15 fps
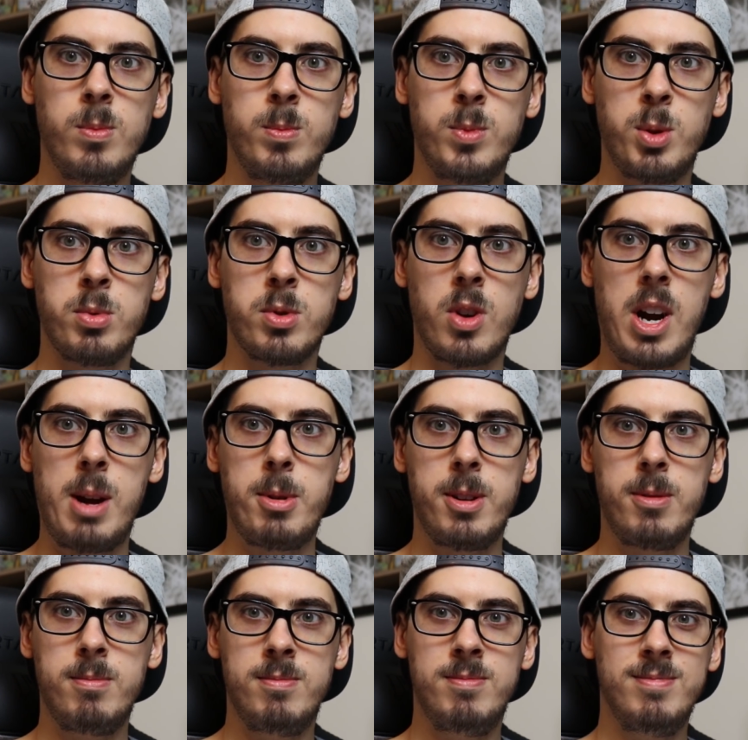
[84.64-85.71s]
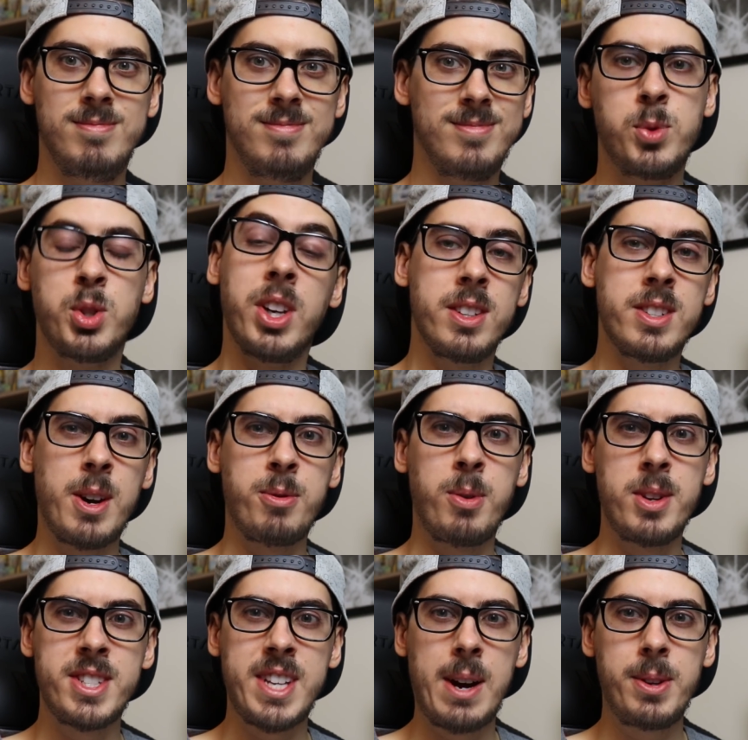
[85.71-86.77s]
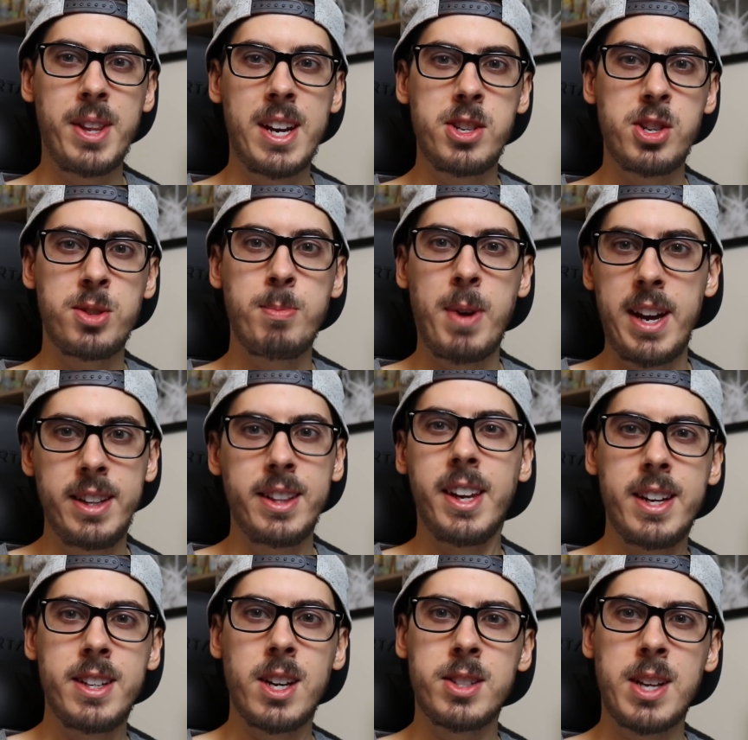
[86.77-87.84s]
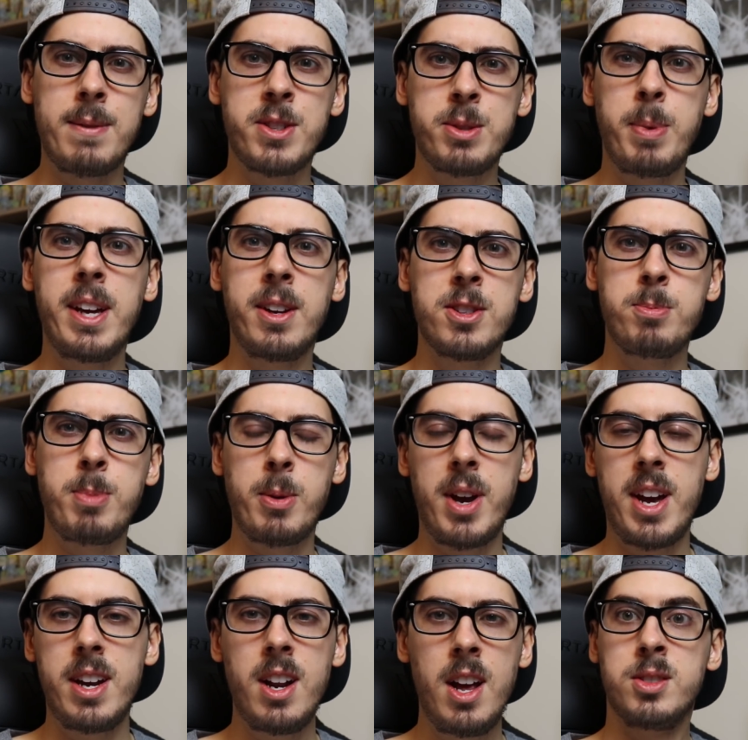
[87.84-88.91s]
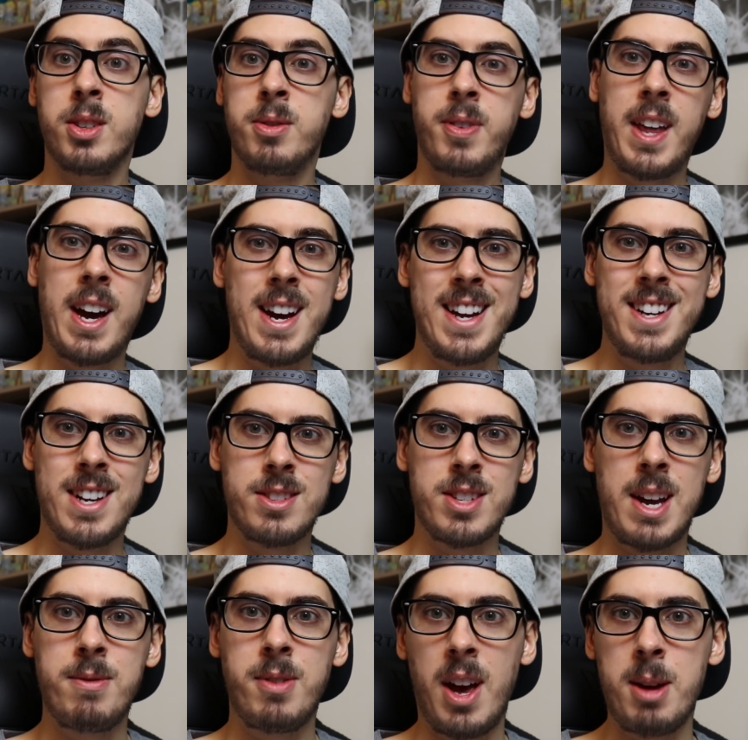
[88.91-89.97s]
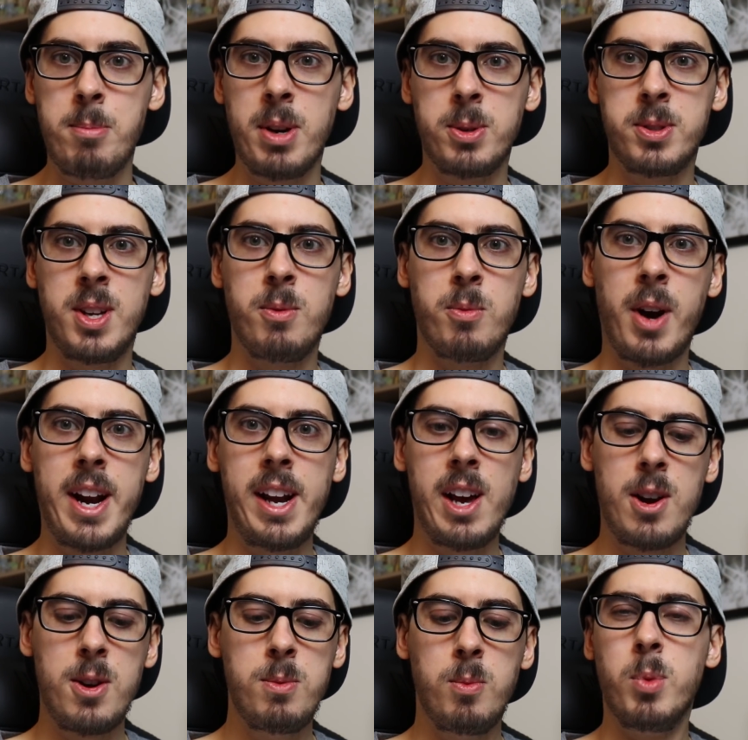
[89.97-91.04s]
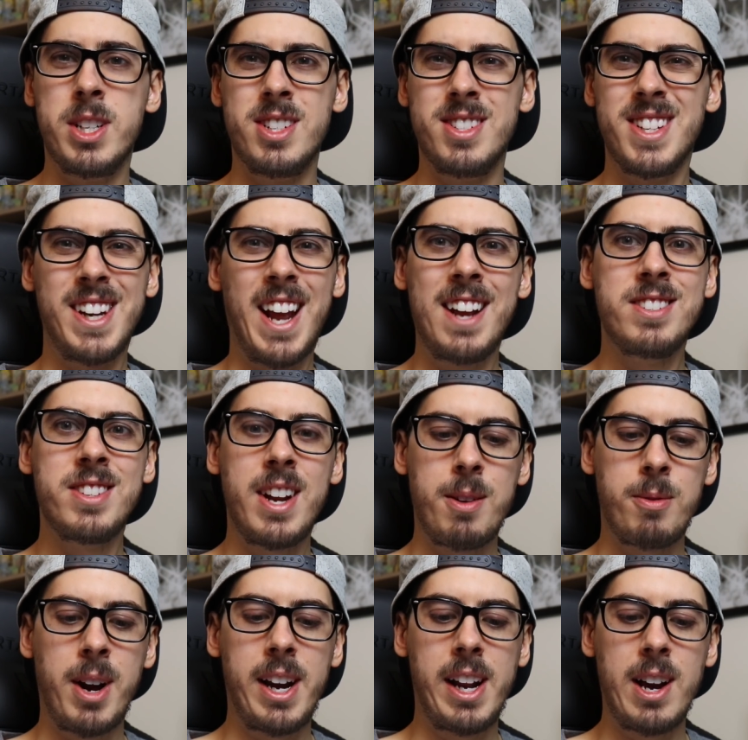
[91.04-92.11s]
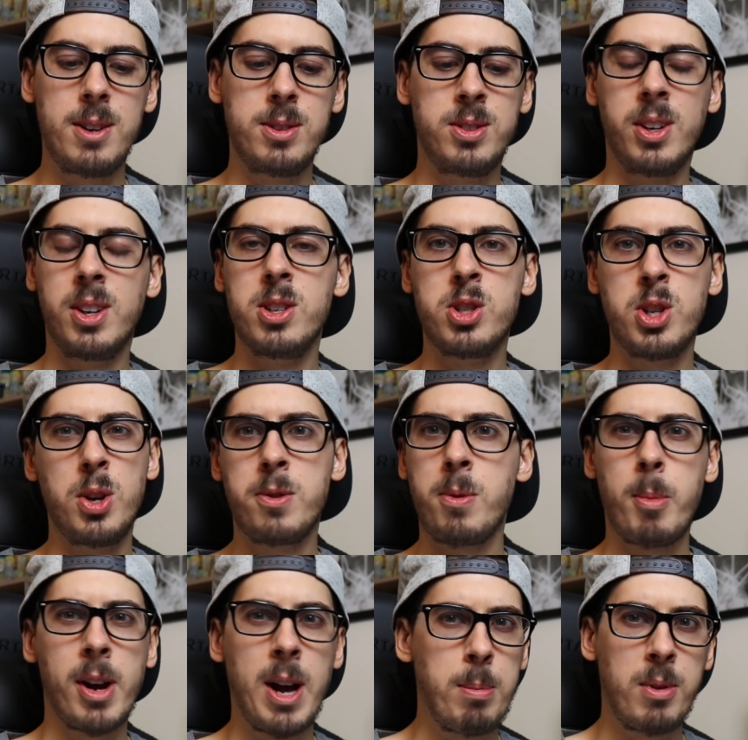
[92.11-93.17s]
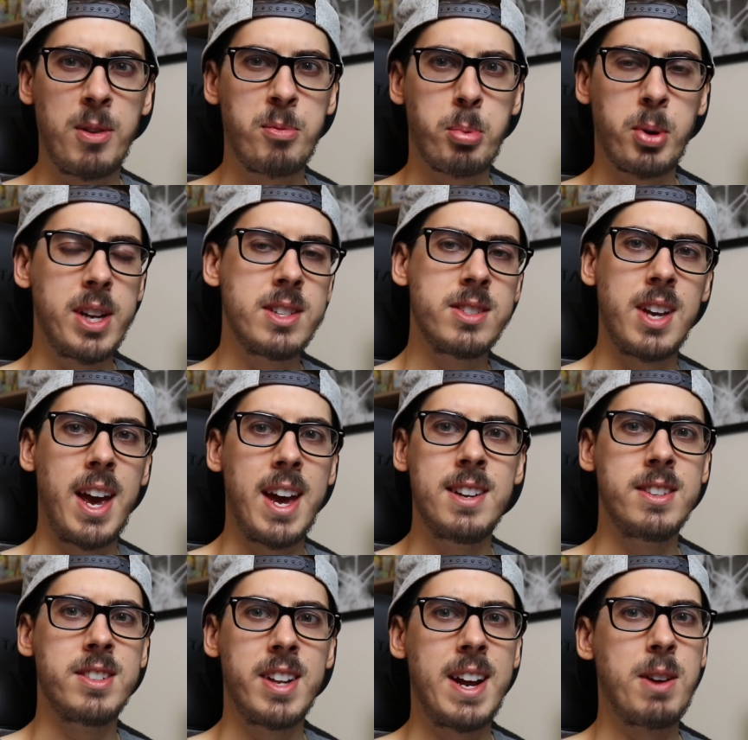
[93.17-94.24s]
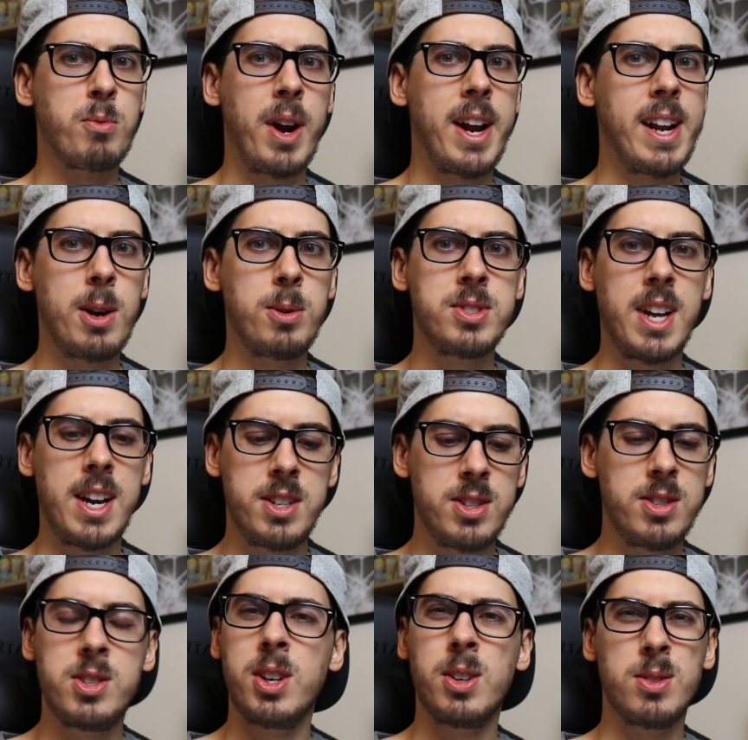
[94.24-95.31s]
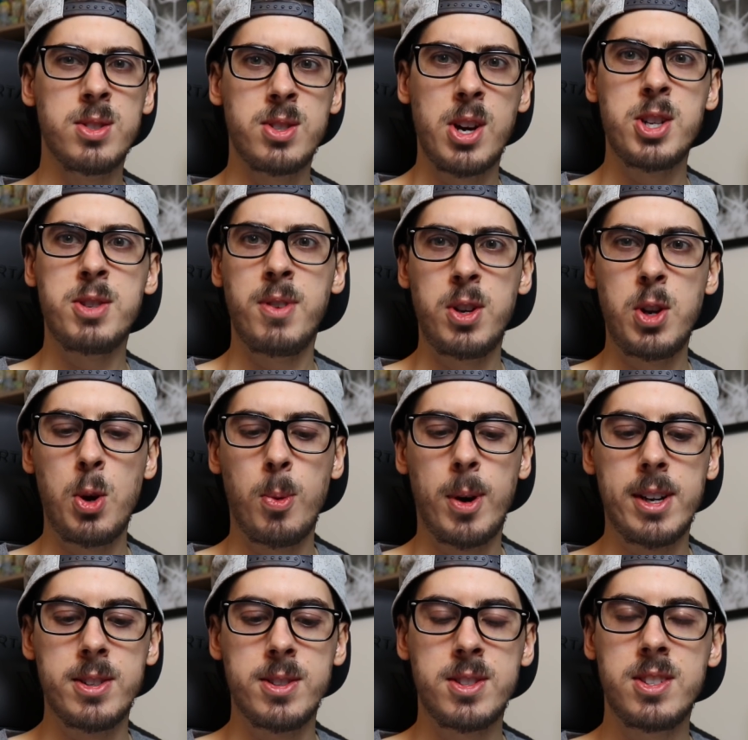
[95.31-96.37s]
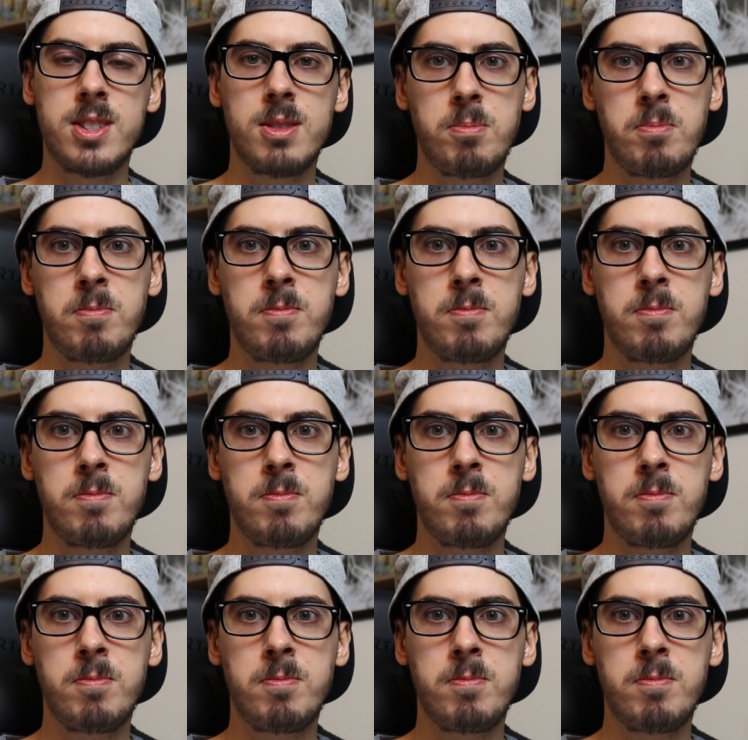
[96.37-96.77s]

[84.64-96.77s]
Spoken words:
Subscriber. So you can tell from the sound that it just made that it does have speakers built in. So for that it does have a built-in radio, which is an internet radio, so you can choose from a couple of preset internet radio stations. You can search for new ones.